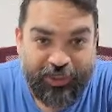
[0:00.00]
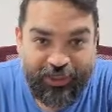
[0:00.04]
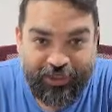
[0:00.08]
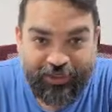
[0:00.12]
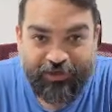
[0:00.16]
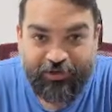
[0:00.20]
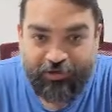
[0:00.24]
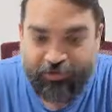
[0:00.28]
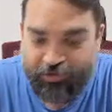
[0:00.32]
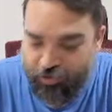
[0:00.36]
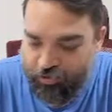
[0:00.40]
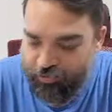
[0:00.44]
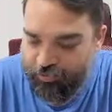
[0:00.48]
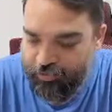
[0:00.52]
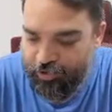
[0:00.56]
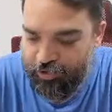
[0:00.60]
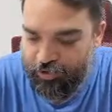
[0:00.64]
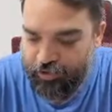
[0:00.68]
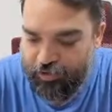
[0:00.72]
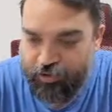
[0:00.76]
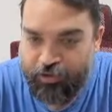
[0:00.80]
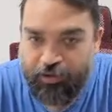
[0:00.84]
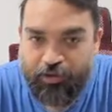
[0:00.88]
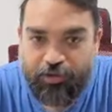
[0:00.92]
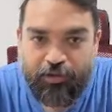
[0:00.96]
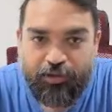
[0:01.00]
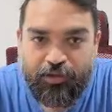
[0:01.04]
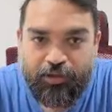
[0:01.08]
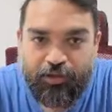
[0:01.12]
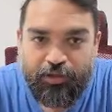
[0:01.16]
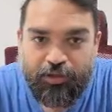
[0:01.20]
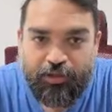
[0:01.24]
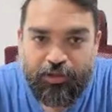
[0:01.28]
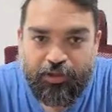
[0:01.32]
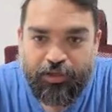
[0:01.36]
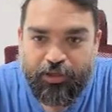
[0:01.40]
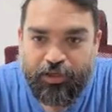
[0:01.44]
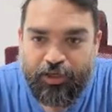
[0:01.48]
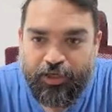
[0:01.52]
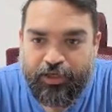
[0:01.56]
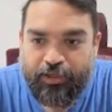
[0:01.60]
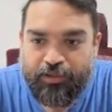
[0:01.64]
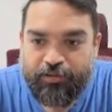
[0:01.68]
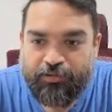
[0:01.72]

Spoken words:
a terminal, right?